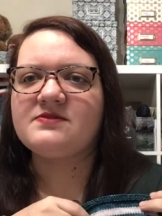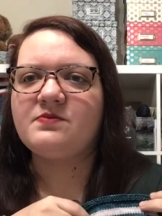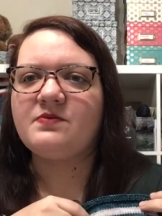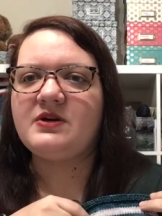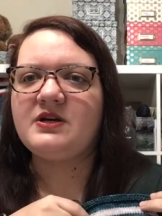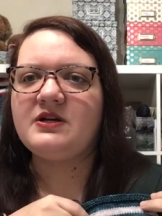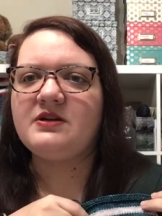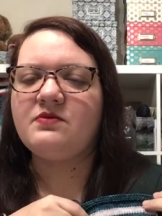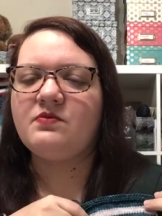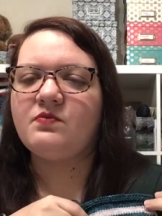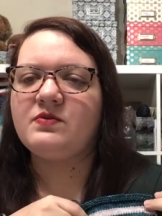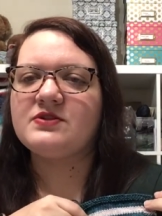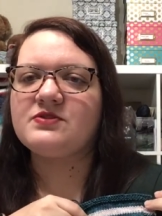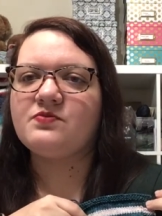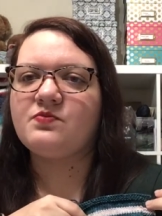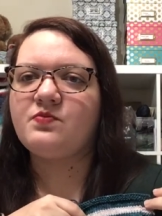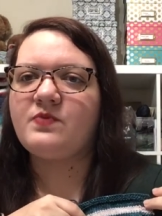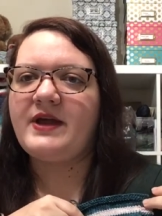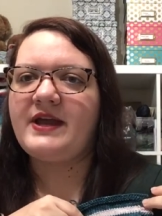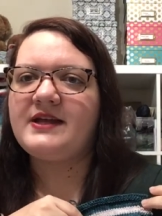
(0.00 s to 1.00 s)
one was
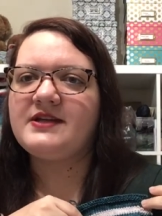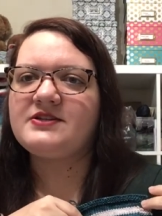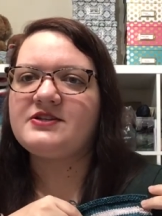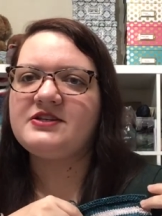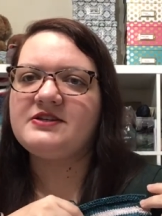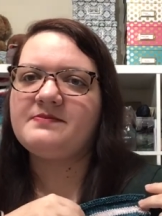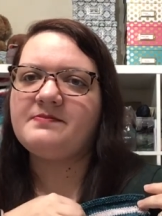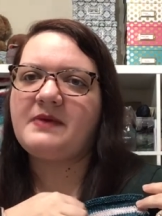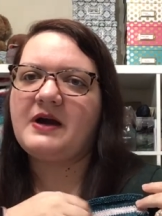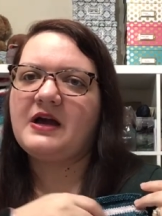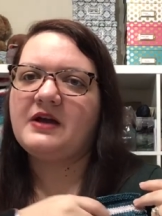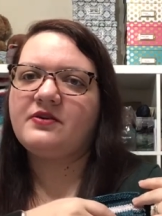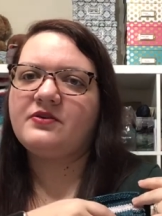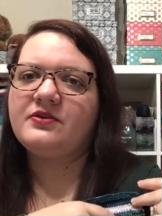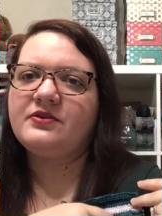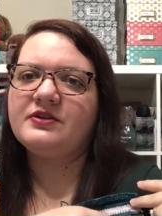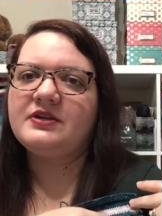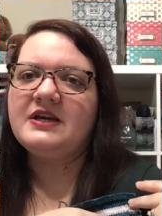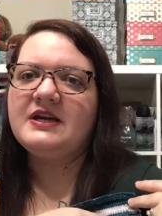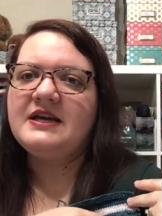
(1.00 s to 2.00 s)
way too
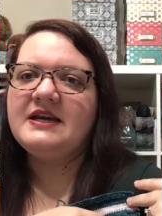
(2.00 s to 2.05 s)
mottled.